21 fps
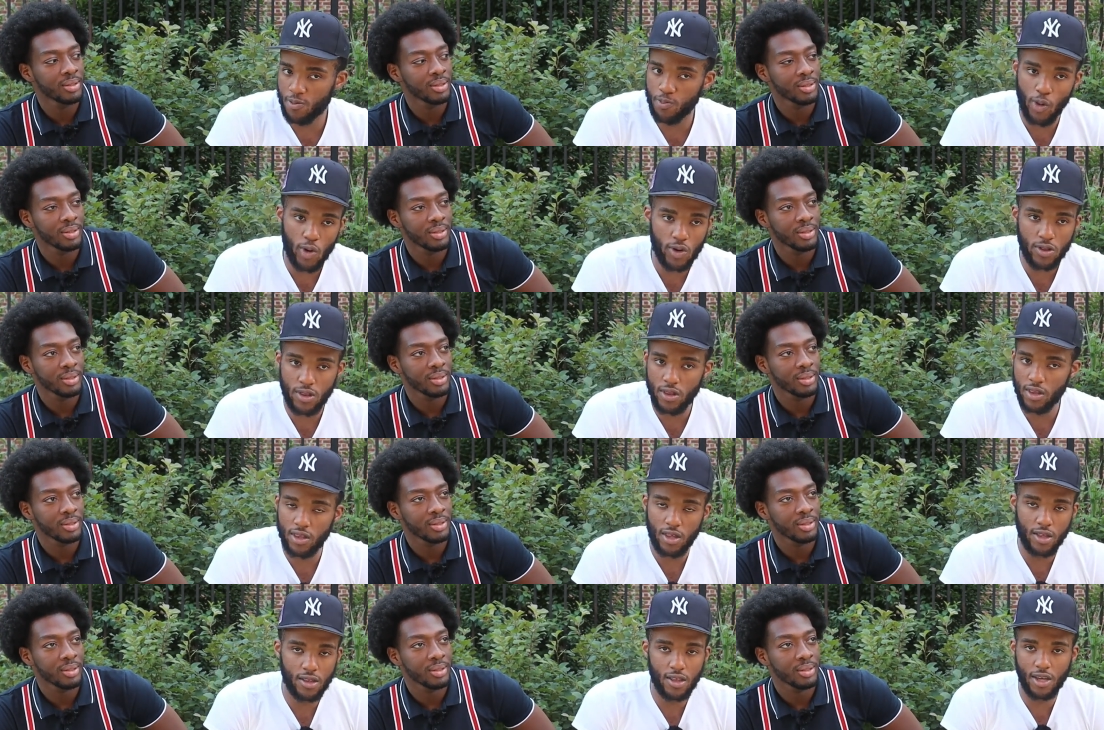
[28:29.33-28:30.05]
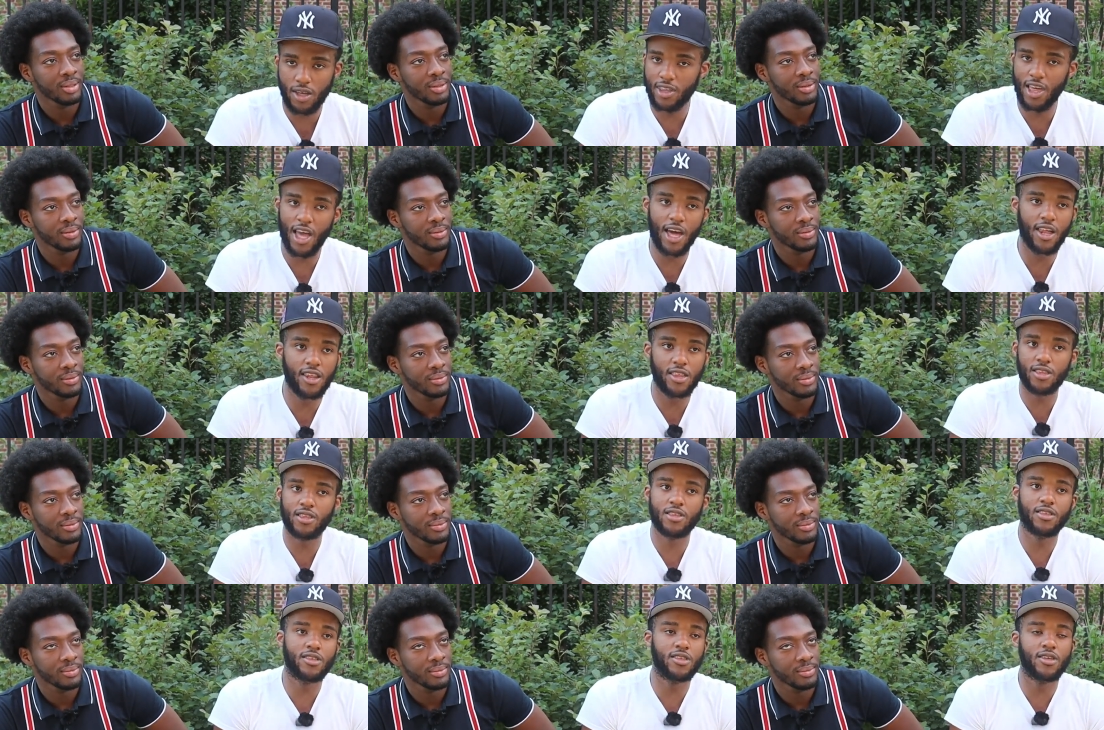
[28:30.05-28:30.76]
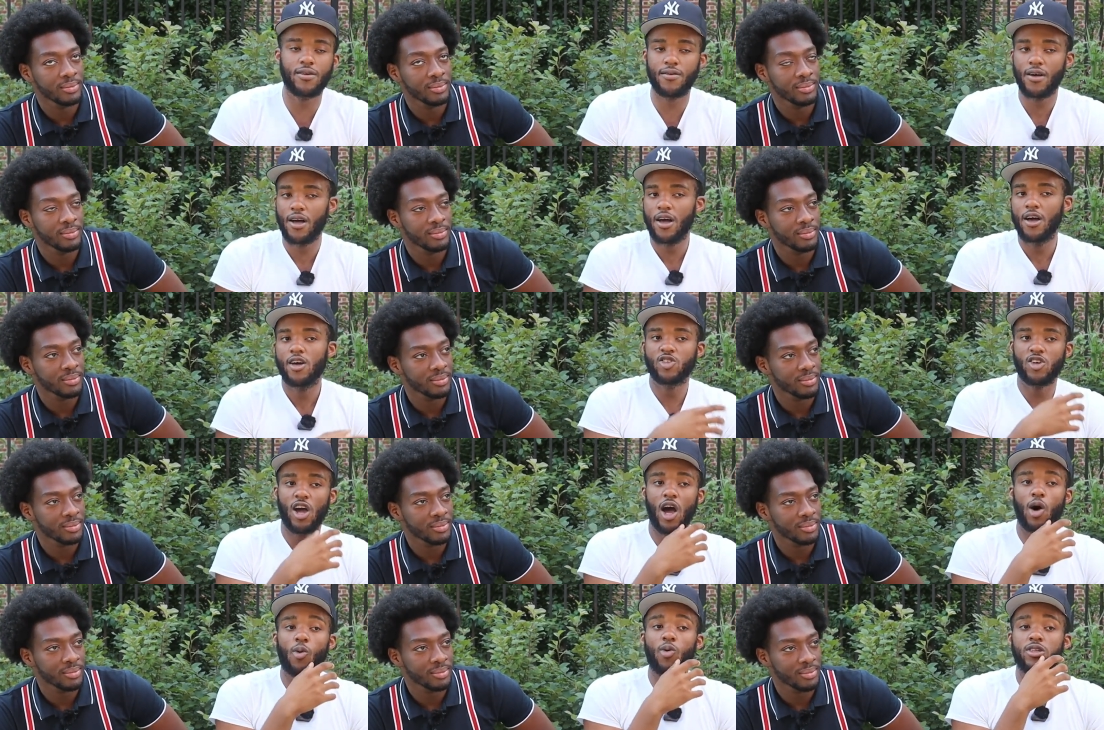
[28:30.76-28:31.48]
Speaker 1: sports and shit. Niggas had this and shit. So
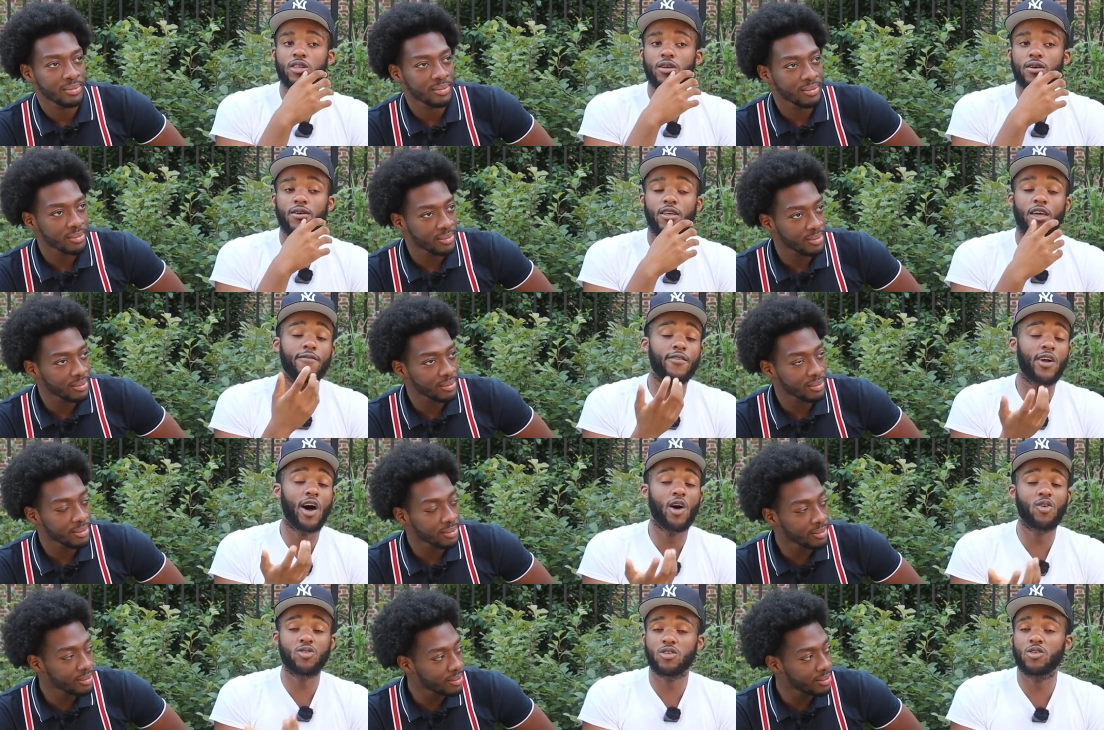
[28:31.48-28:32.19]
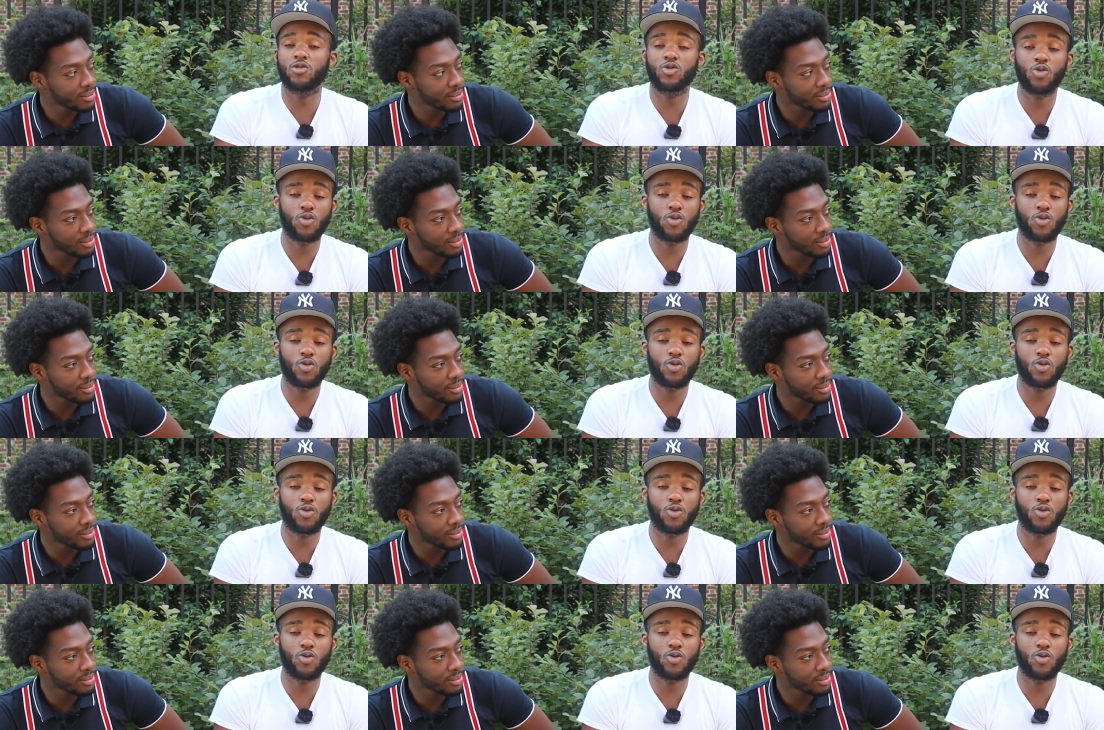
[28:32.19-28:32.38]
I wasn't, even though I was still